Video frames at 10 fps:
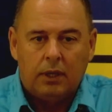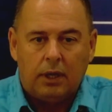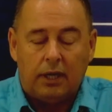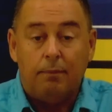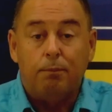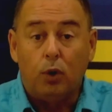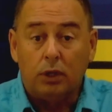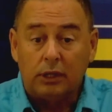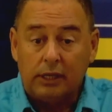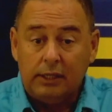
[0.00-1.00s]
And
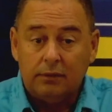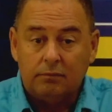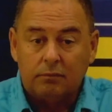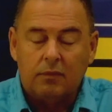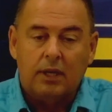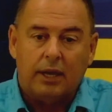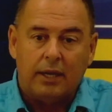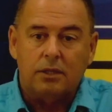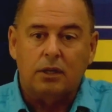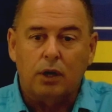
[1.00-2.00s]
importantly,
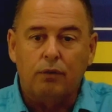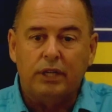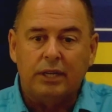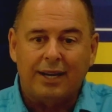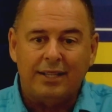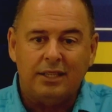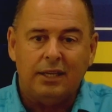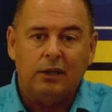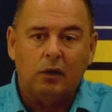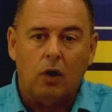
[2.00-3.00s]
as the
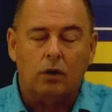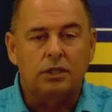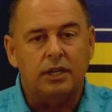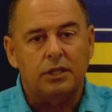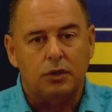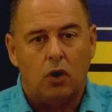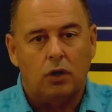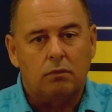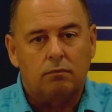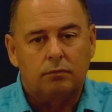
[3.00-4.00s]
COVID-19 clock ticks
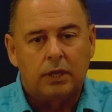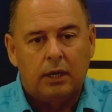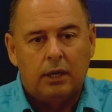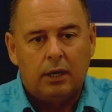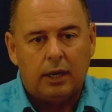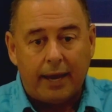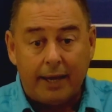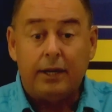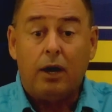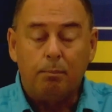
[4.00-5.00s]
on
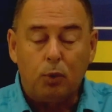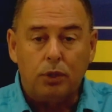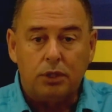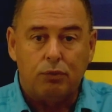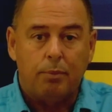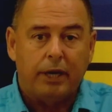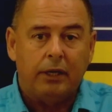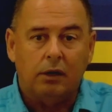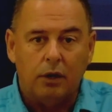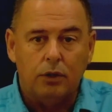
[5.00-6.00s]
and our borders
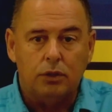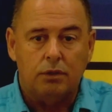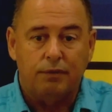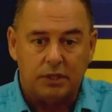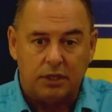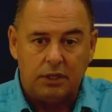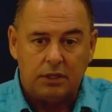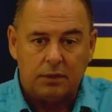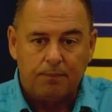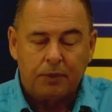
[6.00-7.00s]
remain closed to
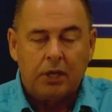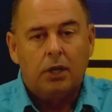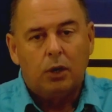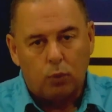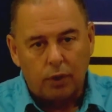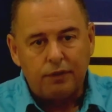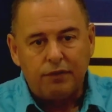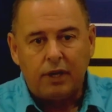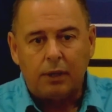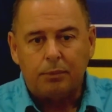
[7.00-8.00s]
visitors, we've
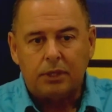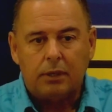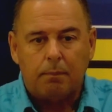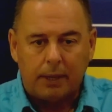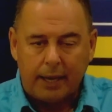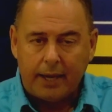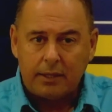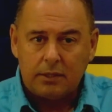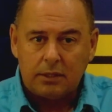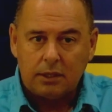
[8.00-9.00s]
developed
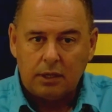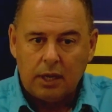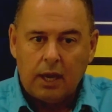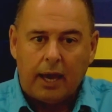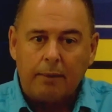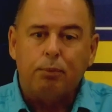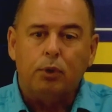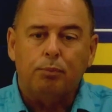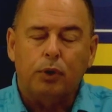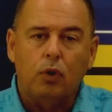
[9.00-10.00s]
plans and
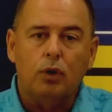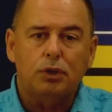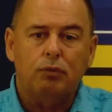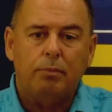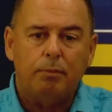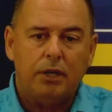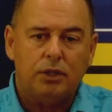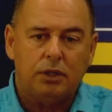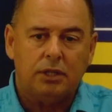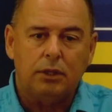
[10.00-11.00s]
put precautionary
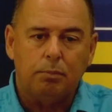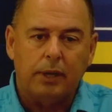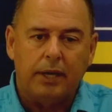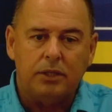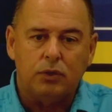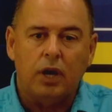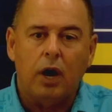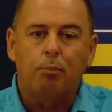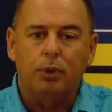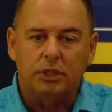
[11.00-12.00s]
measures into place to
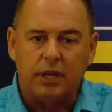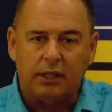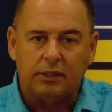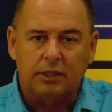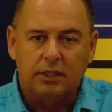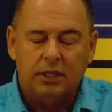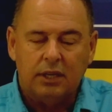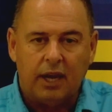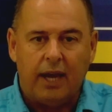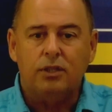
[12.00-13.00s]
help protect
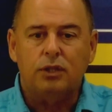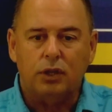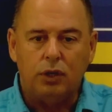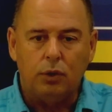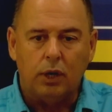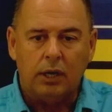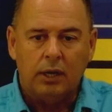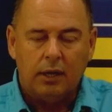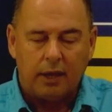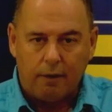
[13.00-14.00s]
and secure
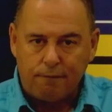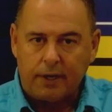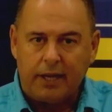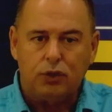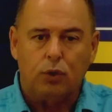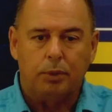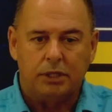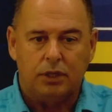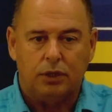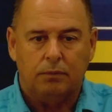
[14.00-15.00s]
our financial
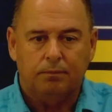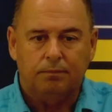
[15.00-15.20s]
position.